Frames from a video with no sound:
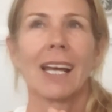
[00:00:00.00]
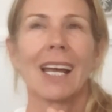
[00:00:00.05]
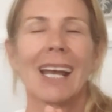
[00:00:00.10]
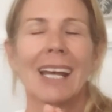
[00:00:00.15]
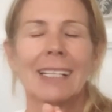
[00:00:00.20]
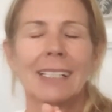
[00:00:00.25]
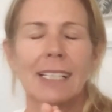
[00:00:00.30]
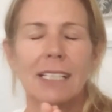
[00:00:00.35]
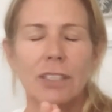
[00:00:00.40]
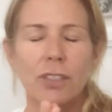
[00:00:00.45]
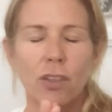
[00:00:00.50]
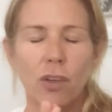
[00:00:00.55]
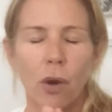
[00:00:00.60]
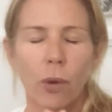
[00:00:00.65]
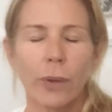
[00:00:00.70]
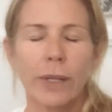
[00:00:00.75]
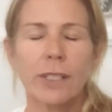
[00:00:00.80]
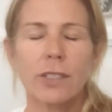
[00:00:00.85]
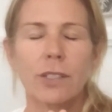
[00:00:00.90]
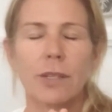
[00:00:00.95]
And it's
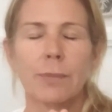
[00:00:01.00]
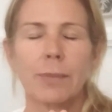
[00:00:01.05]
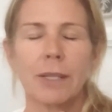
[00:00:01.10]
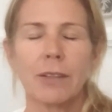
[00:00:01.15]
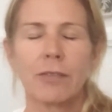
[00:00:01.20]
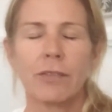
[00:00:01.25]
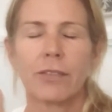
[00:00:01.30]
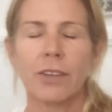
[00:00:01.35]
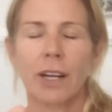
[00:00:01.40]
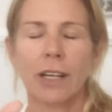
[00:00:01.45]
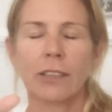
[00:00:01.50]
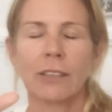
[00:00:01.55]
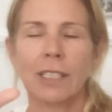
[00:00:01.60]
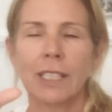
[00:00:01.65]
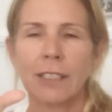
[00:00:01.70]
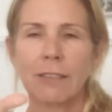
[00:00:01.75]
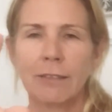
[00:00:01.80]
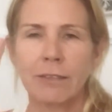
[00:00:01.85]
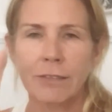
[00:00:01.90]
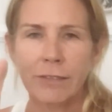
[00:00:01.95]
going to be
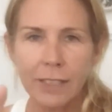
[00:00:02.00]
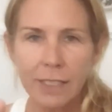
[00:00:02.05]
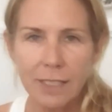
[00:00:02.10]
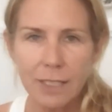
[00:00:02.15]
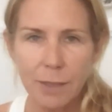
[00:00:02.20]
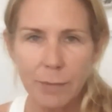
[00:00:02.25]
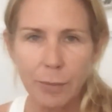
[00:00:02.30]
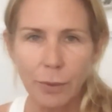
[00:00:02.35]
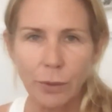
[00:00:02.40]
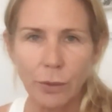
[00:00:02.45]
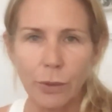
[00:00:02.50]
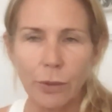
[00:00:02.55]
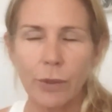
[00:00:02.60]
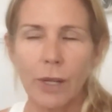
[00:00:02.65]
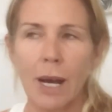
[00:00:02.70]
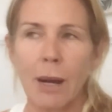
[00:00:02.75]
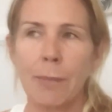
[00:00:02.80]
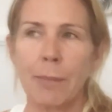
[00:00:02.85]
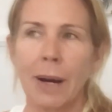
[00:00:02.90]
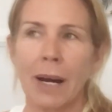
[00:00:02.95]
very
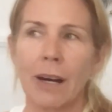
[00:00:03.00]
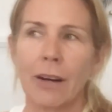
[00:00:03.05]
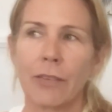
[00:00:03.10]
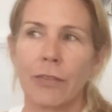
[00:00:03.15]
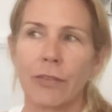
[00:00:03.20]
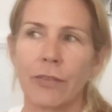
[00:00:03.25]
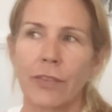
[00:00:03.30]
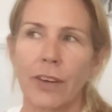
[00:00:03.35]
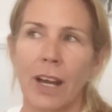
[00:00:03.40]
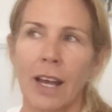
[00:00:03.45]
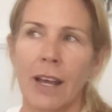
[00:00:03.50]
visible above